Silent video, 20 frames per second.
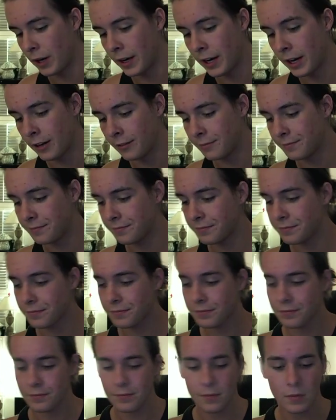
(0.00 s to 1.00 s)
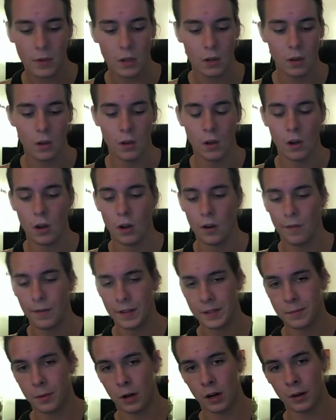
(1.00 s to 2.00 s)
now.
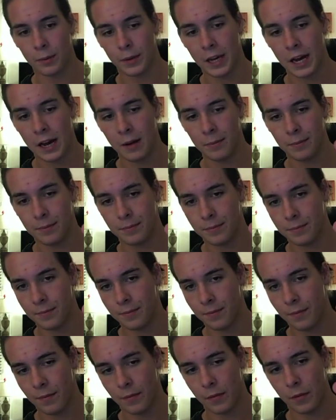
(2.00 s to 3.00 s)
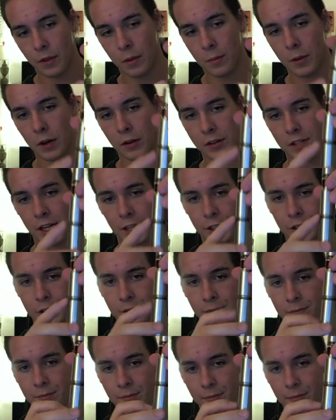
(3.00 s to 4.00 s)
This bottom cap, the middle section,